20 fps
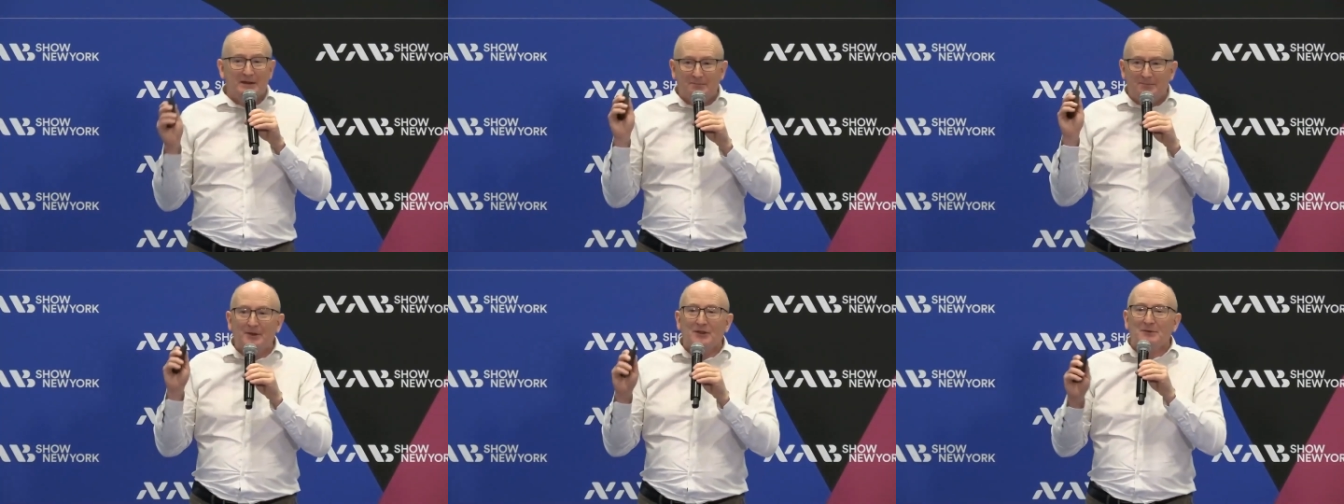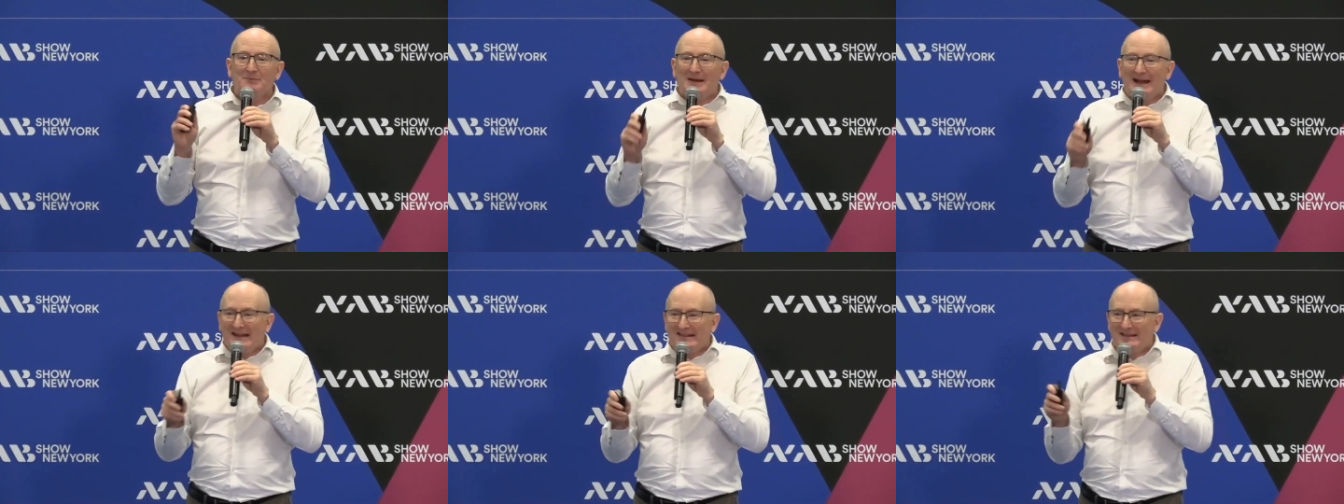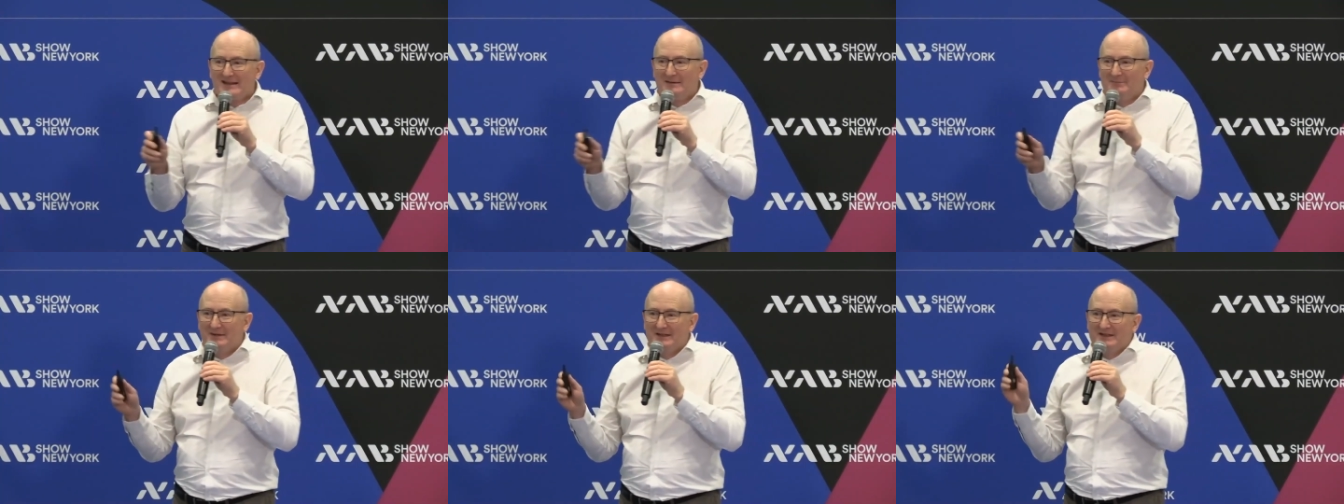But the
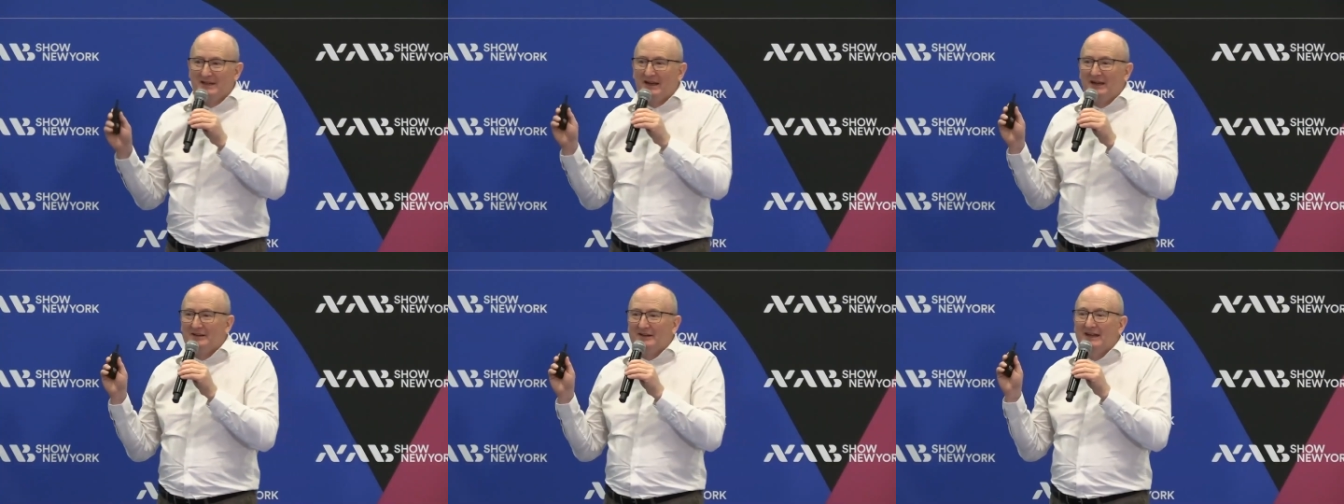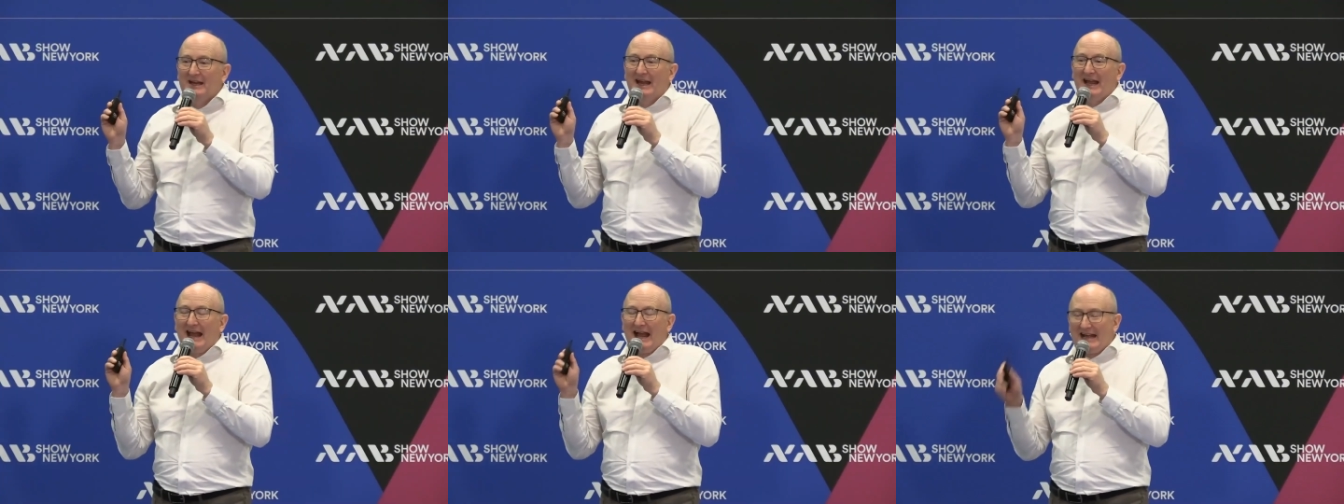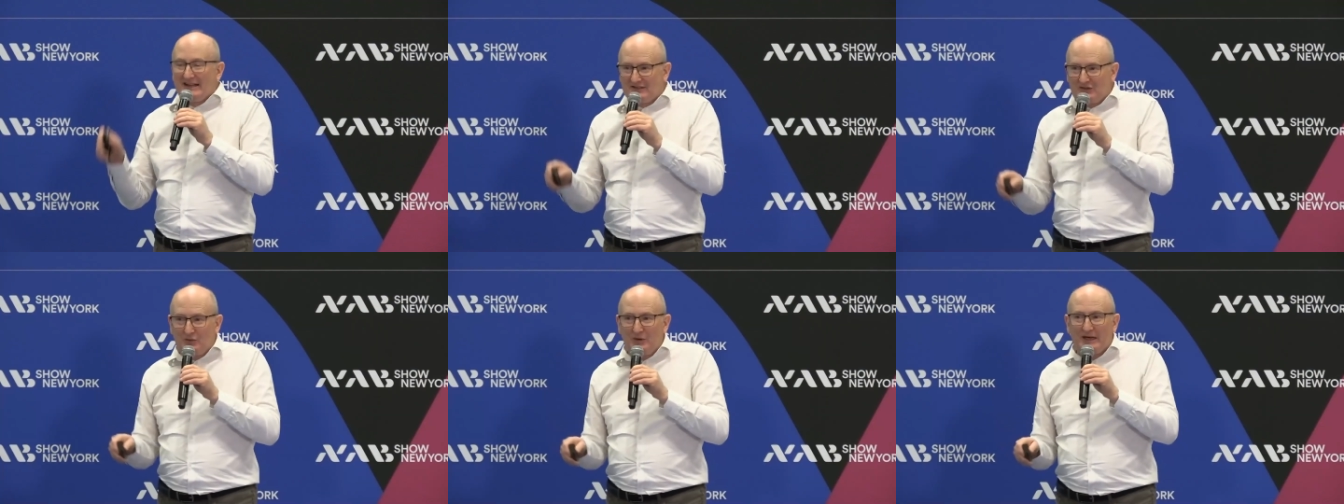math can be done
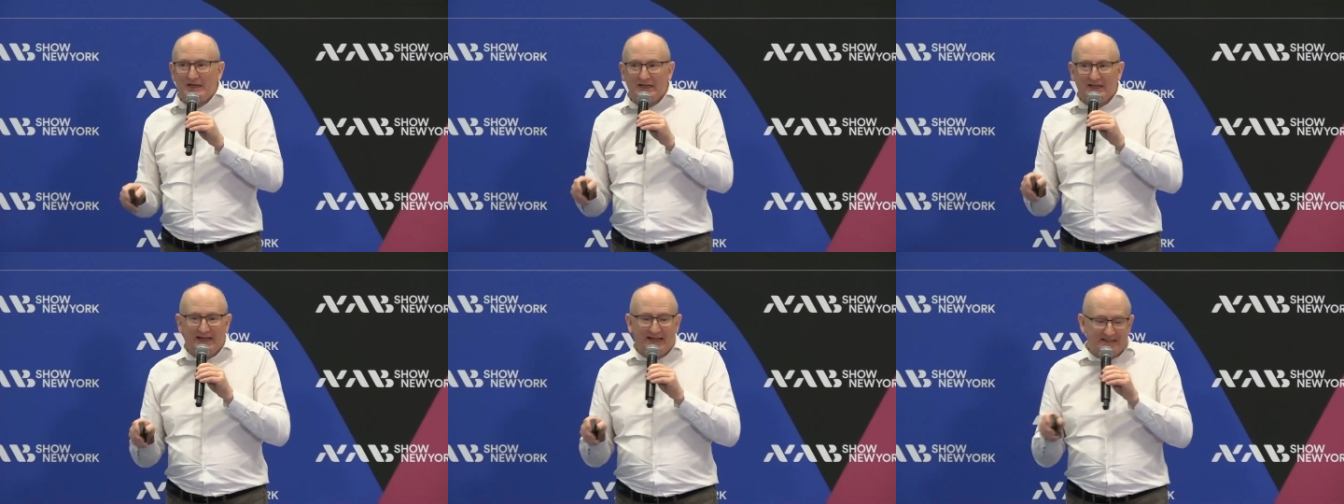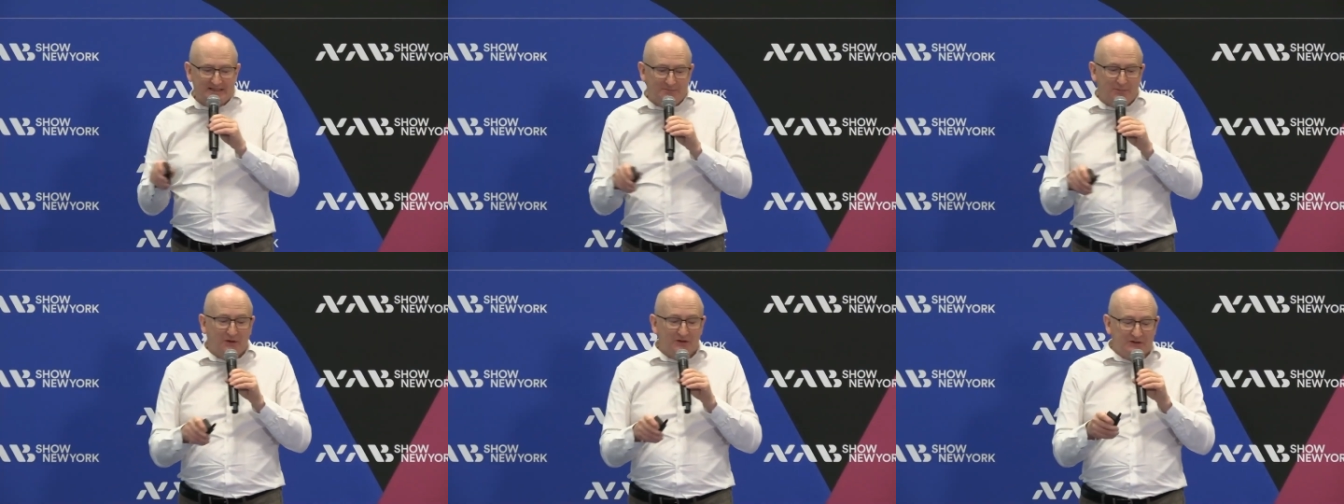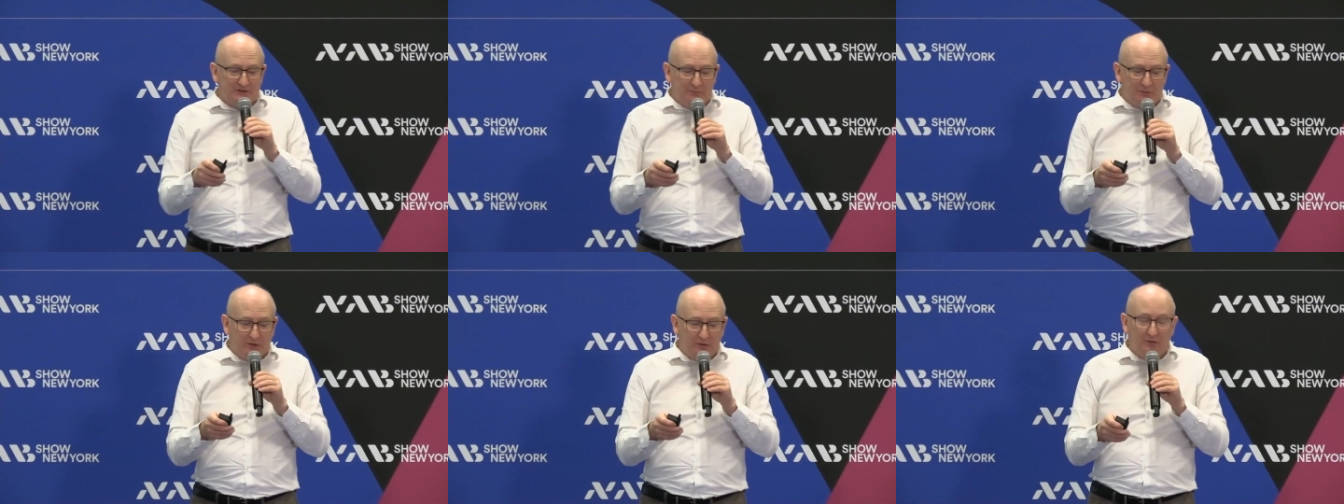as quickly as
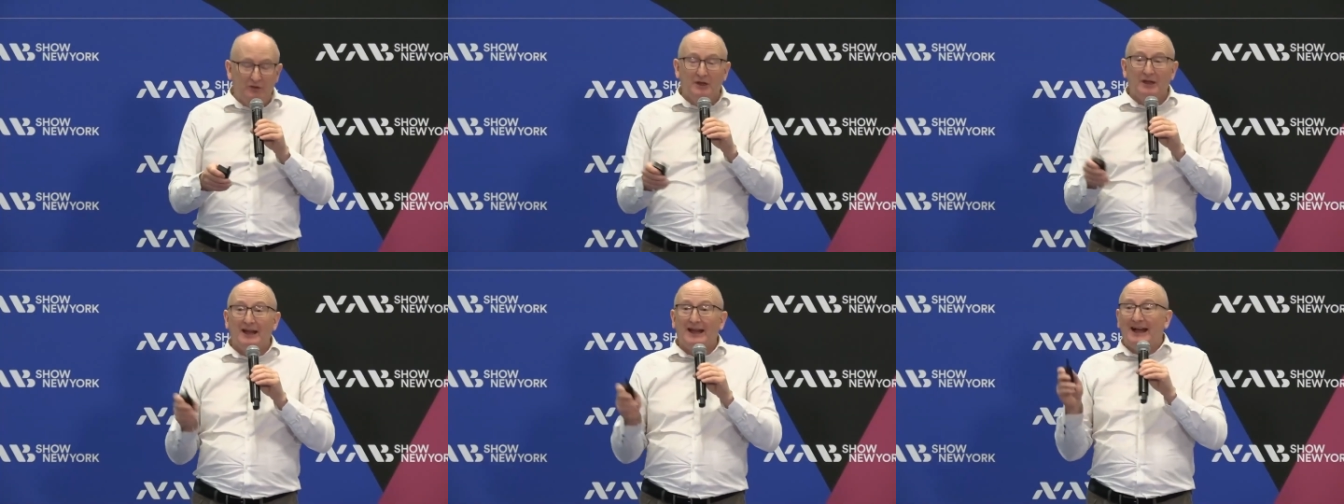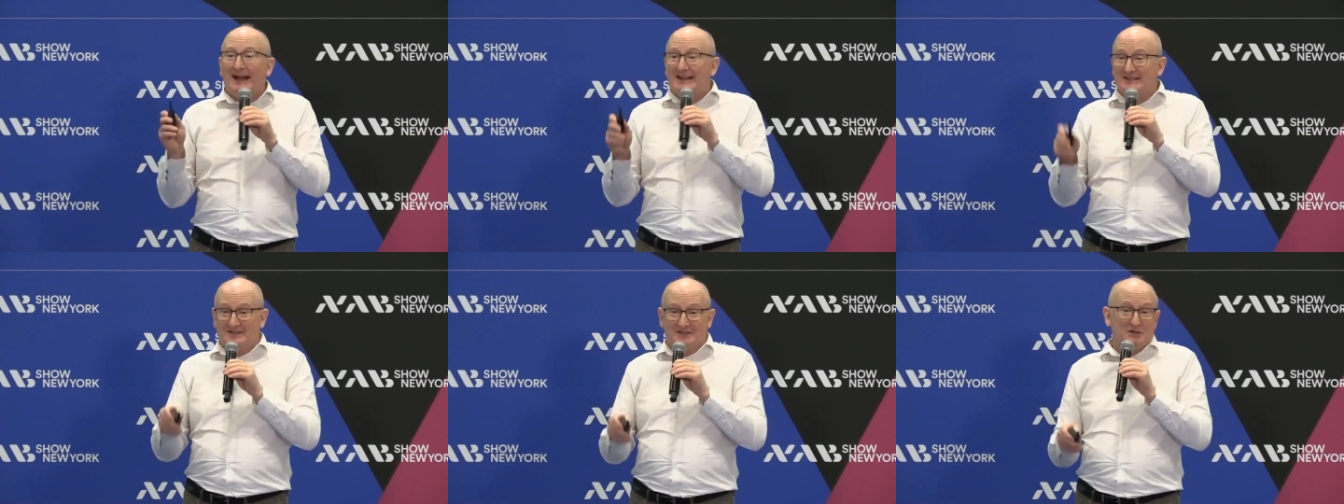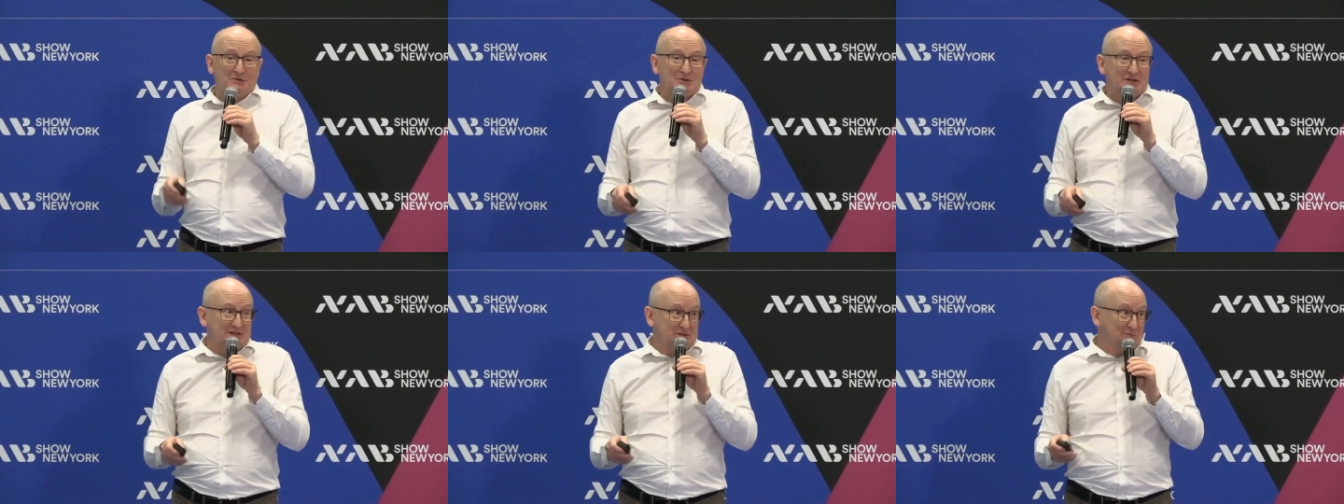possible, as
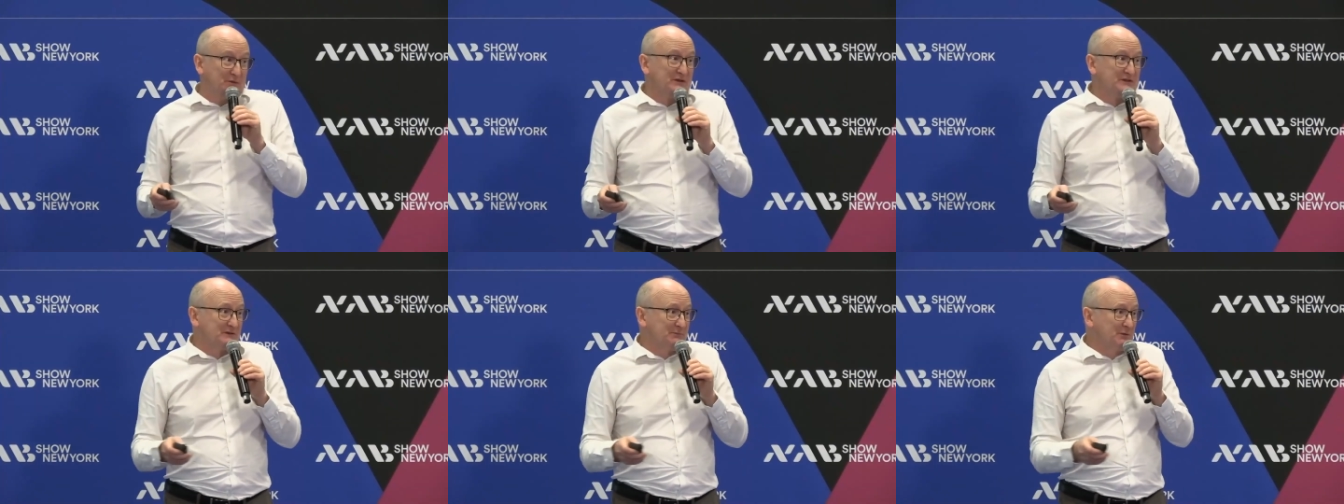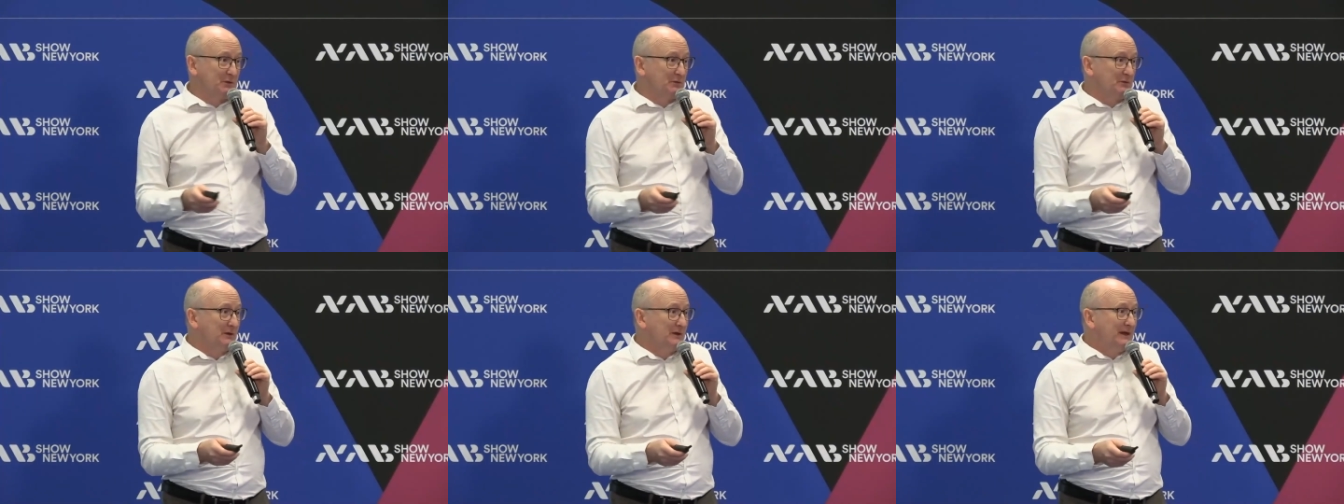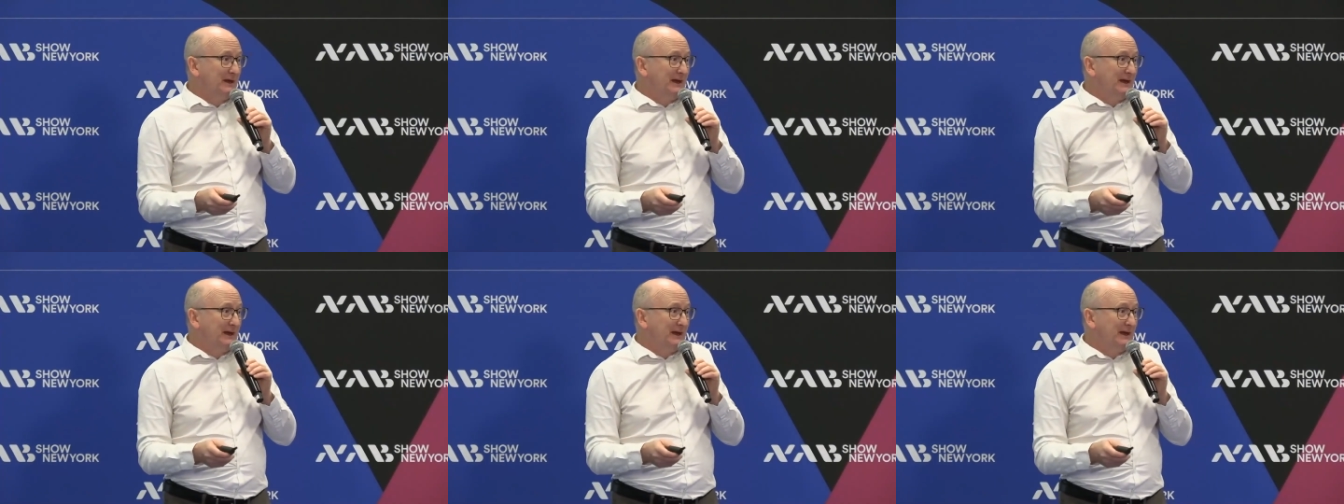soon as possible